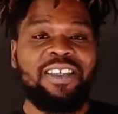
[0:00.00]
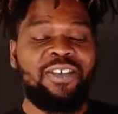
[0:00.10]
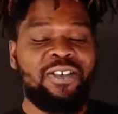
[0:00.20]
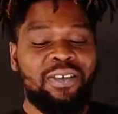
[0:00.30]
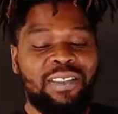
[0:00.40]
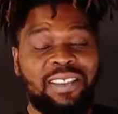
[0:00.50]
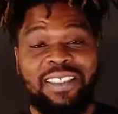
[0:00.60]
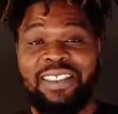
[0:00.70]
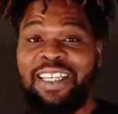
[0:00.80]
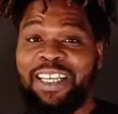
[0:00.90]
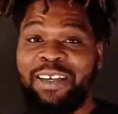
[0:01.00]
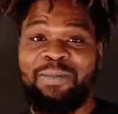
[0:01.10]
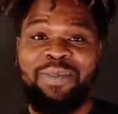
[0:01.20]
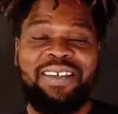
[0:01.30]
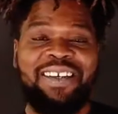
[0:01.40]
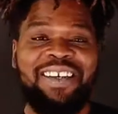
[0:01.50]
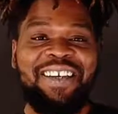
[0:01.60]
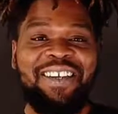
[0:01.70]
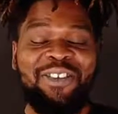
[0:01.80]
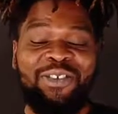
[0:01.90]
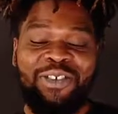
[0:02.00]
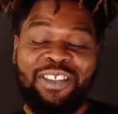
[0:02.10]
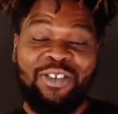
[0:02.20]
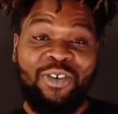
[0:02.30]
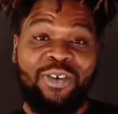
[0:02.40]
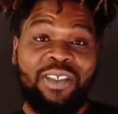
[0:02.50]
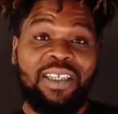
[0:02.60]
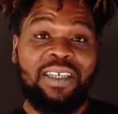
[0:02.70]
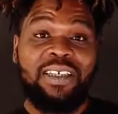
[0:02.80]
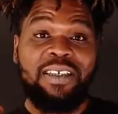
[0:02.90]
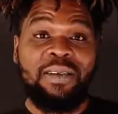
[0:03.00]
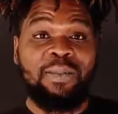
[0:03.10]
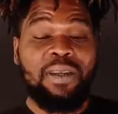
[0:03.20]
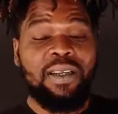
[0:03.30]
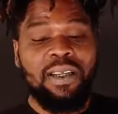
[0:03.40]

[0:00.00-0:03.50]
You know, she a champ. You know, she's strong as they come.